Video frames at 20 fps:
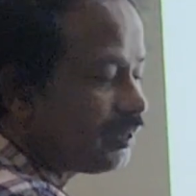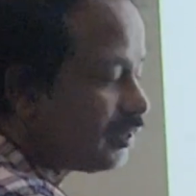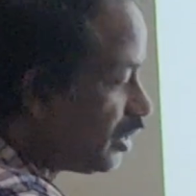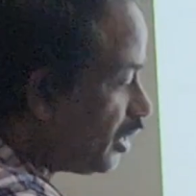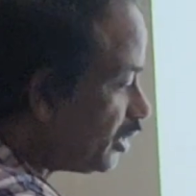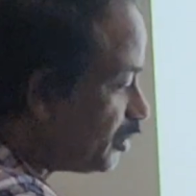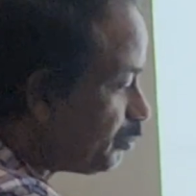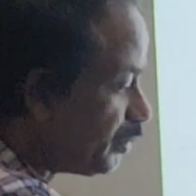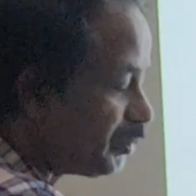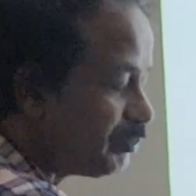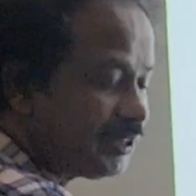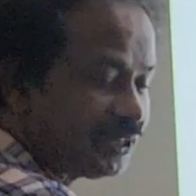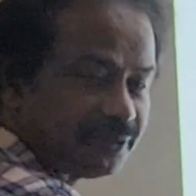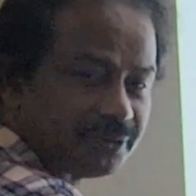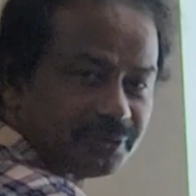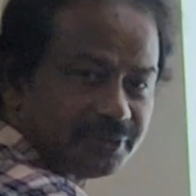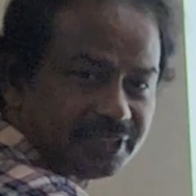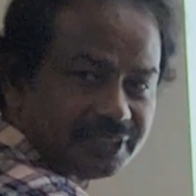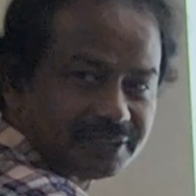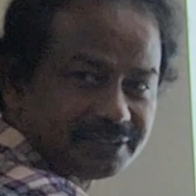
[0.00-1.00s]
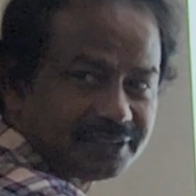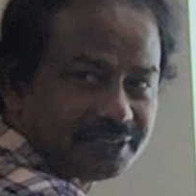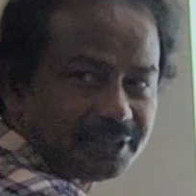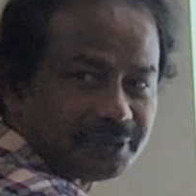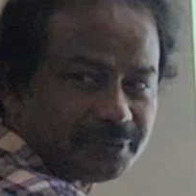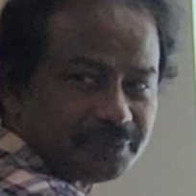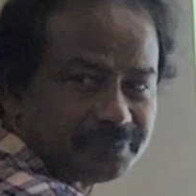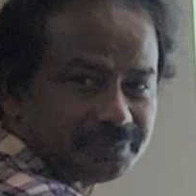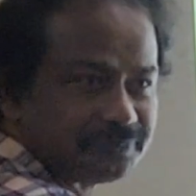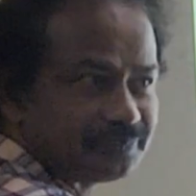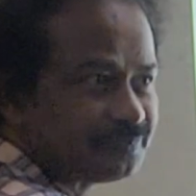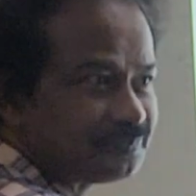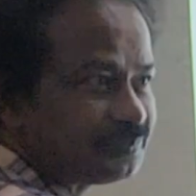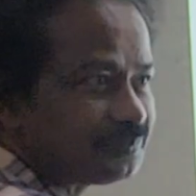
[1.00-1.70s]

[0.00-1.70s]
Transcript: Cot pi by 2 is 0.